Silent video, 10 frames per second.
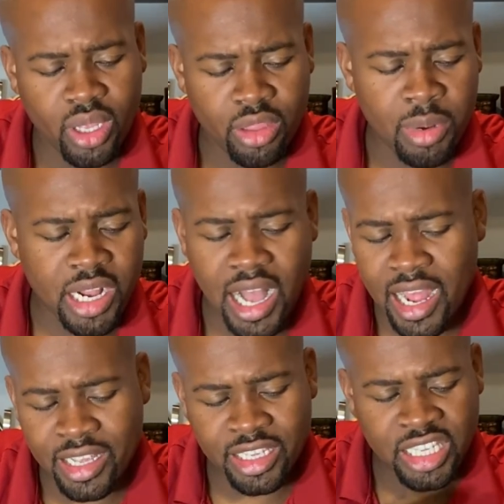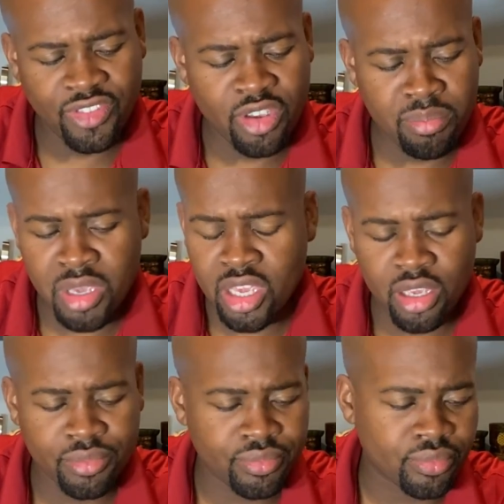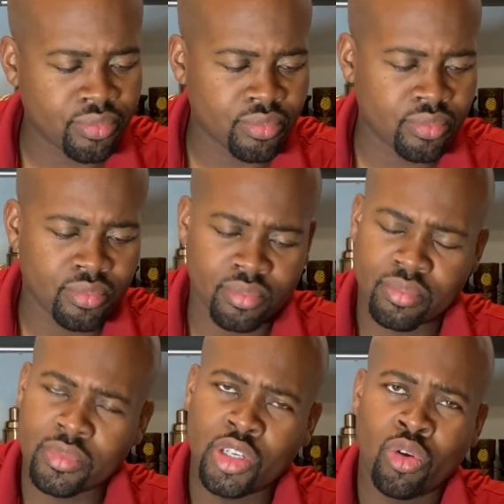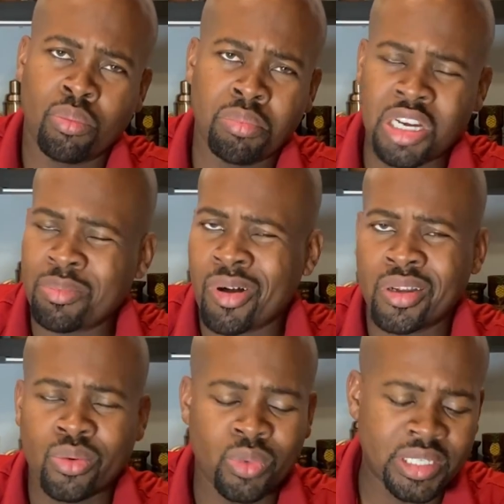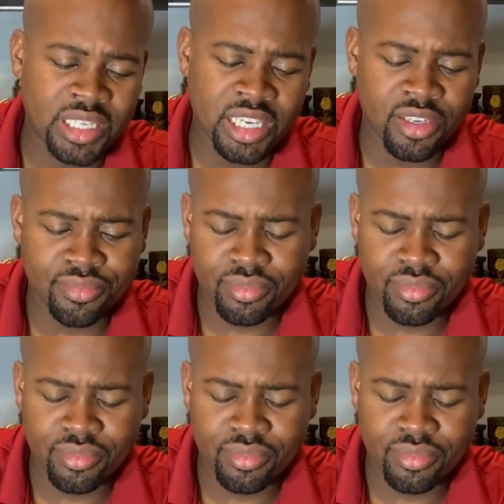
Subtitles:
The Bacardi giving me, you know, bourbon, whiskey,